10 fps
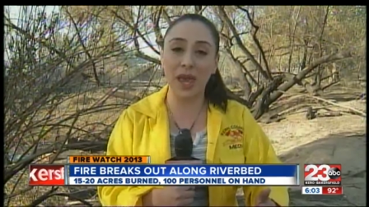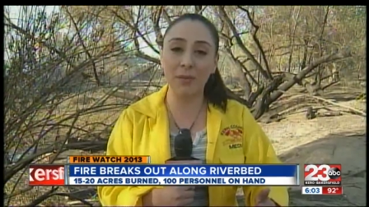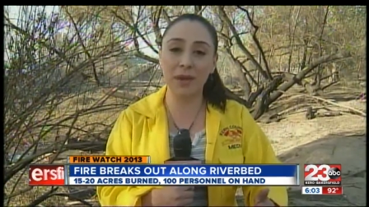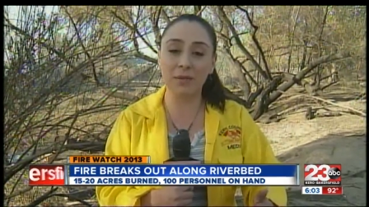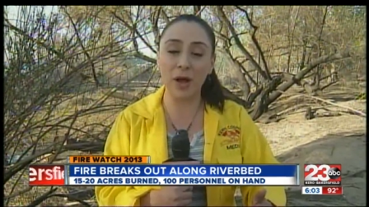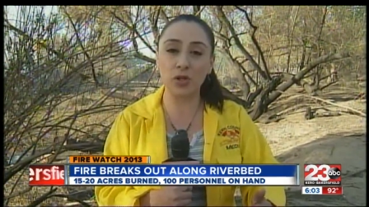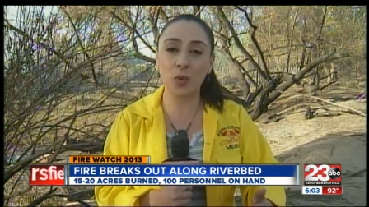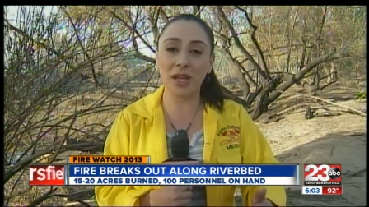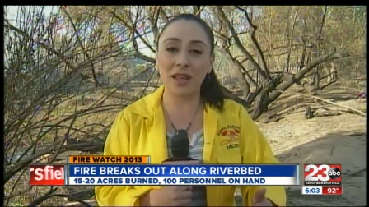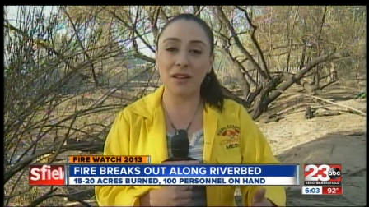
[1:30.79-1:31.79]
came in, about
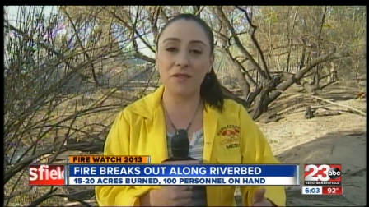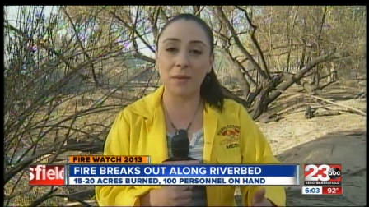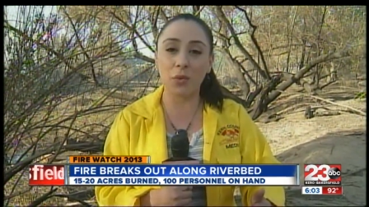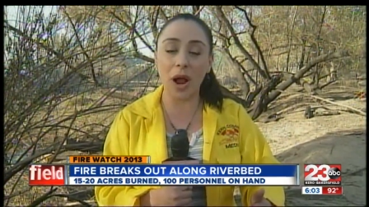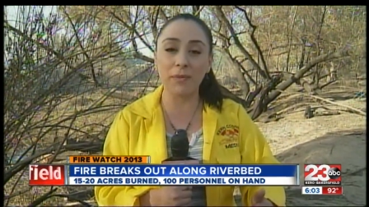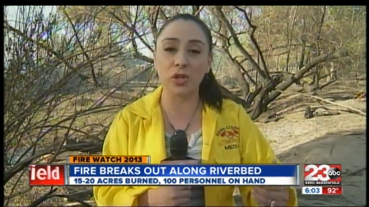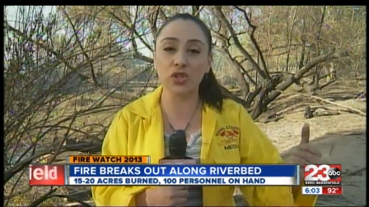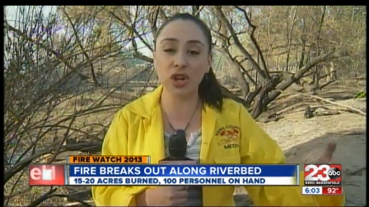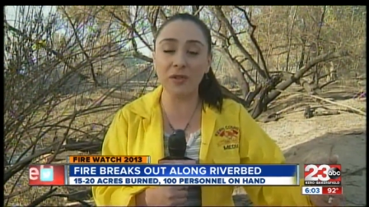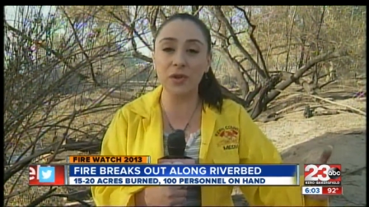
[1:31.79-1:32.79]
20 of them grabbed their
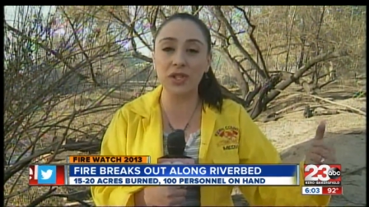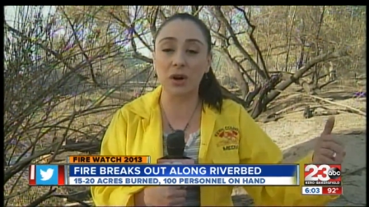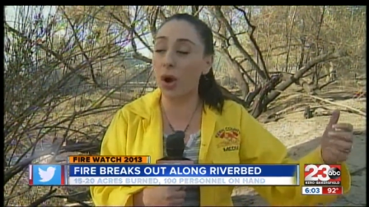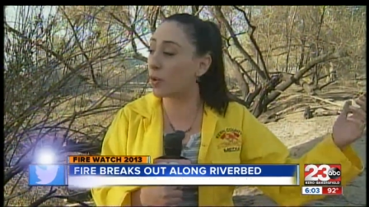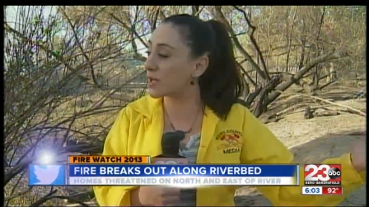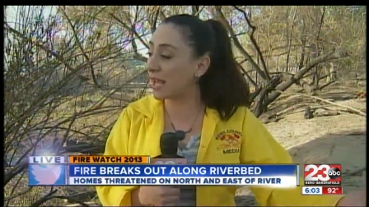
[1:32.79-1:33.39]
shovels, their hose.